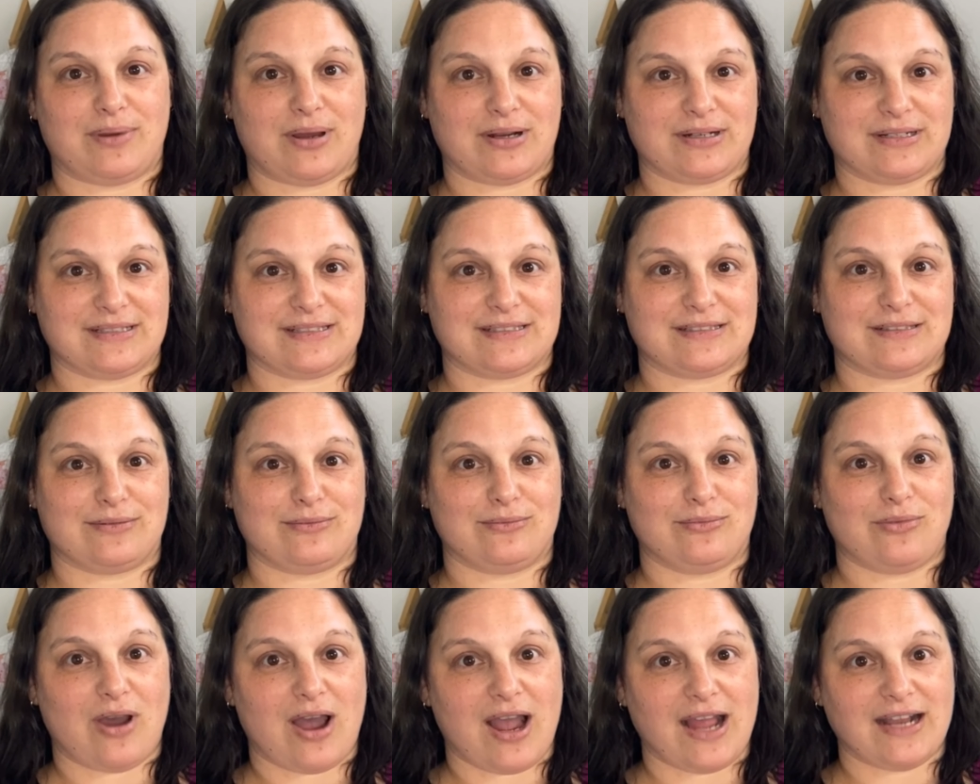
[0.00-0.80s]
bodice
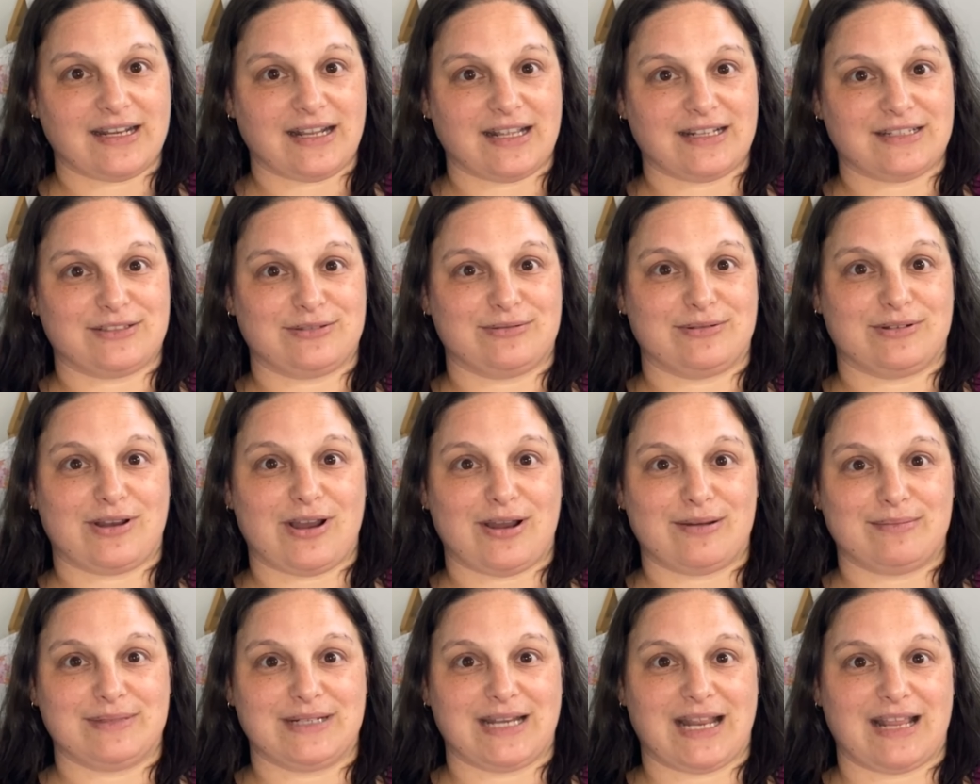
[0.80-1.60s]
wider to
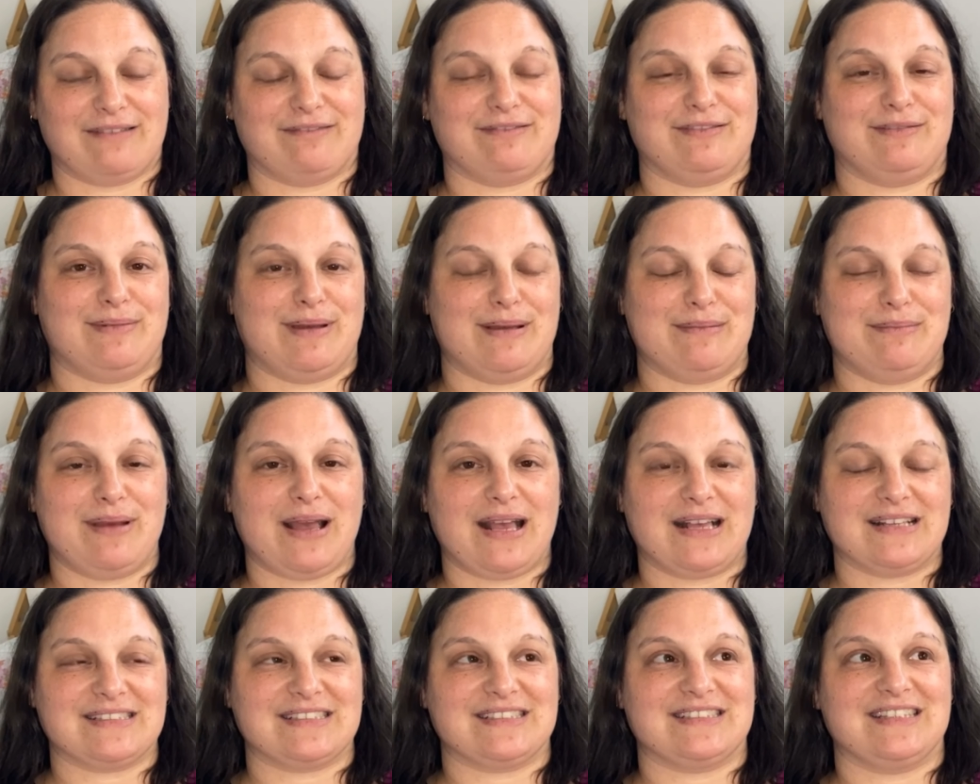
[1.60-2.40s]
accommodate for my
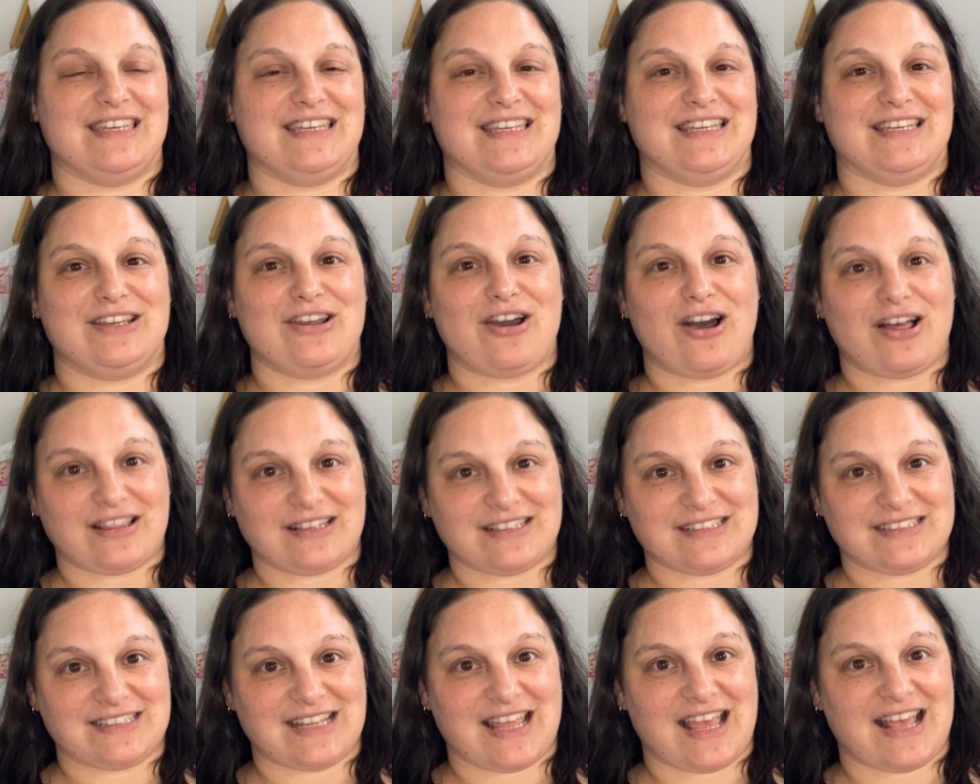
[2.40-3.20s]
bust, the collar
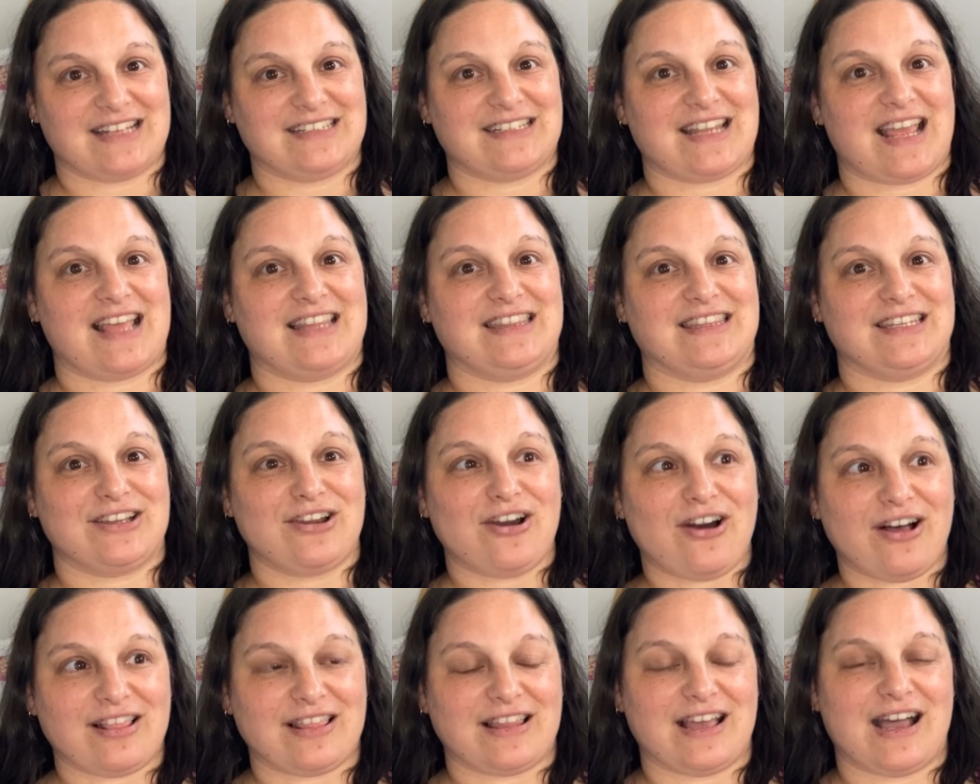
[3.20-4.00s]
stand and the
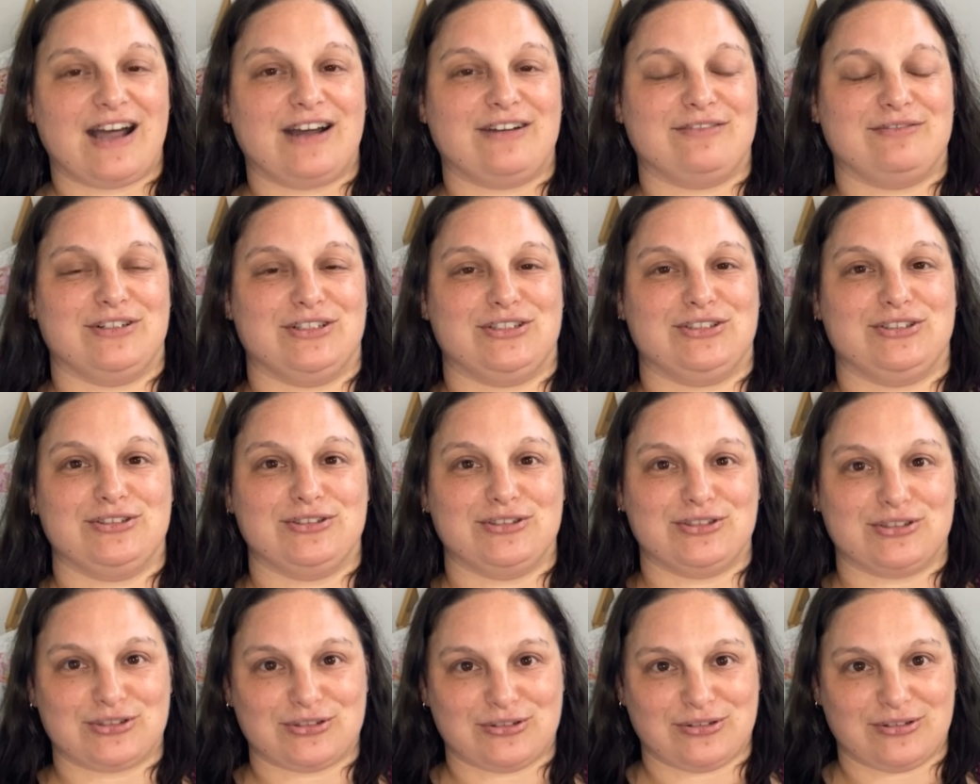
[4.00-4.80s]
collar were too
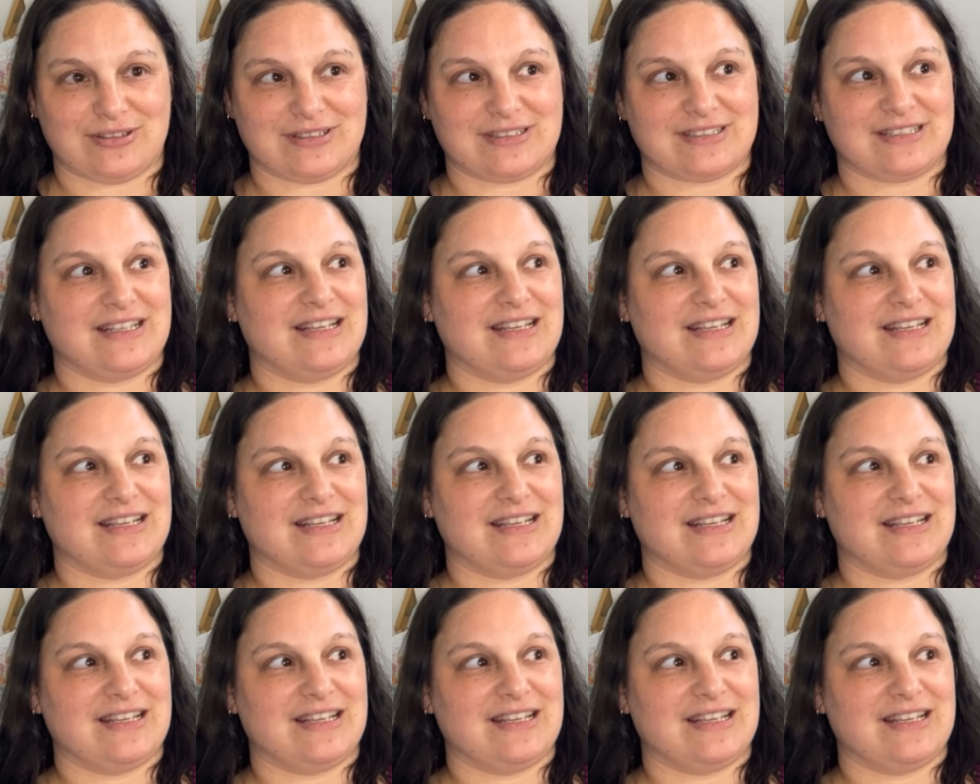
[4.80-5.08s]
short.